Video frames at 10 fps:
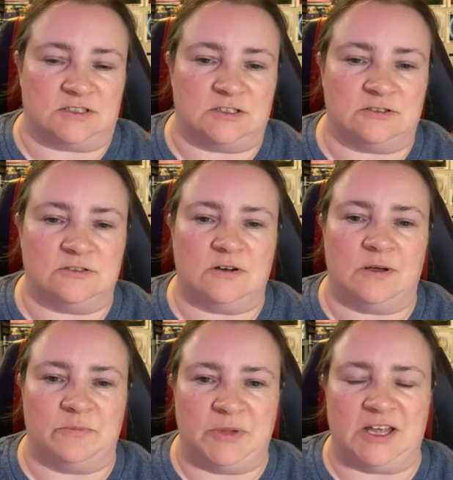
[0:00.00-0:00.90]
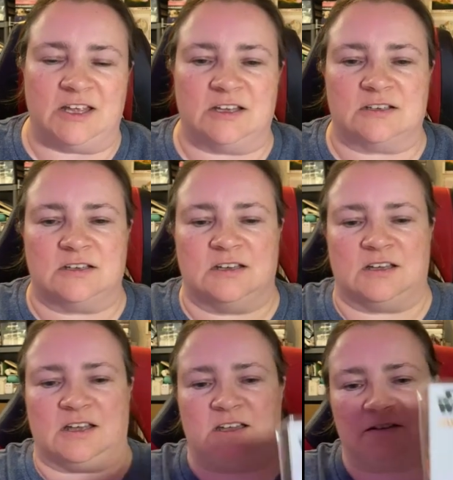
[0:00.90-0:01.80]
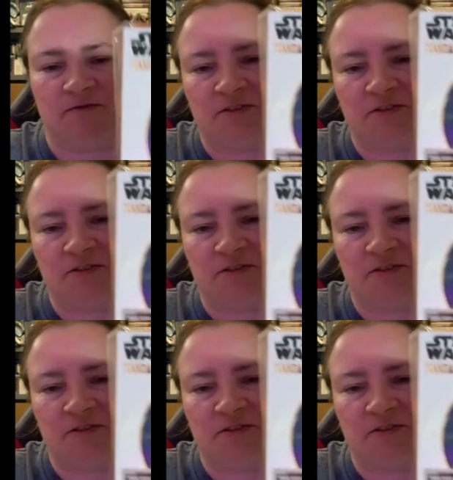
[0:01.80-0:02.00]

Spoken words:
too, but I have